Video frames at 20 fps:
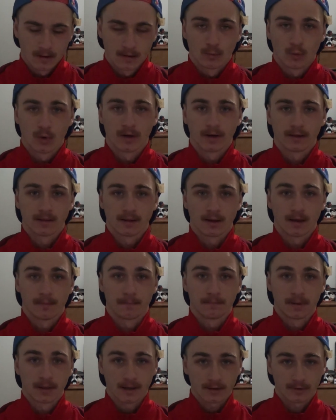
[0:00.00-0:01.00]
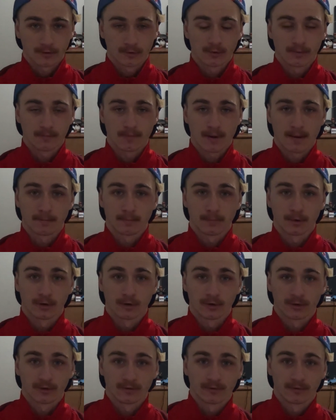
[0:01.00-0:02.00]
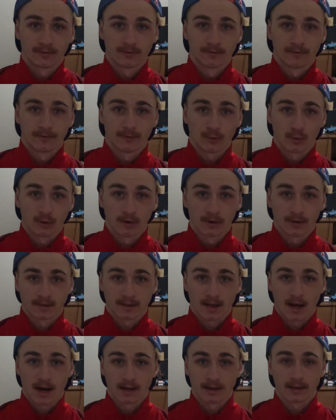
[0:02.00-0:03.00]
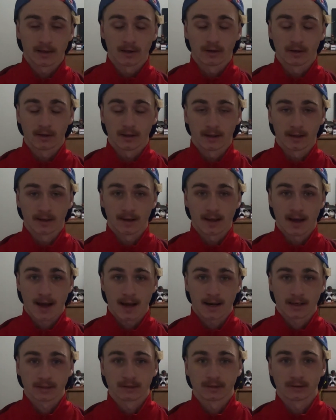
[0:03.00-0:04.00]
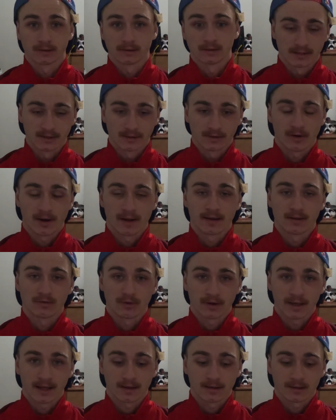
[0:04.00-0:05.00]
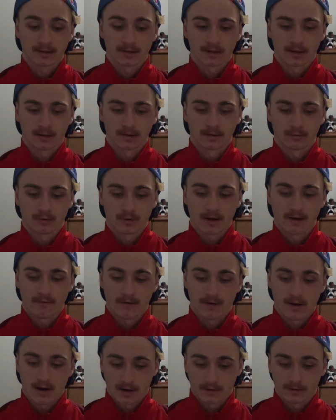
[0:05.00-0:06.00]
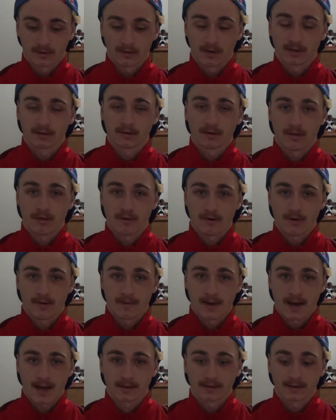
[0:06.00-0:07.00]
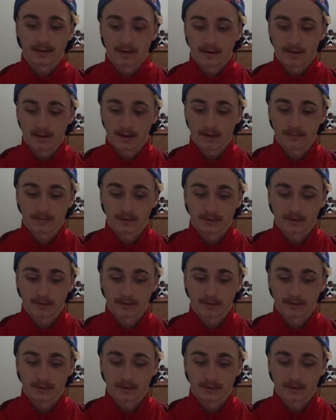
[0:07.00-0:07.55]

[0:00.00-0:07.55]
One of the pit crew members for Todd Gilliland, actually great grandson of Ray Fox, so that's a throwback to him.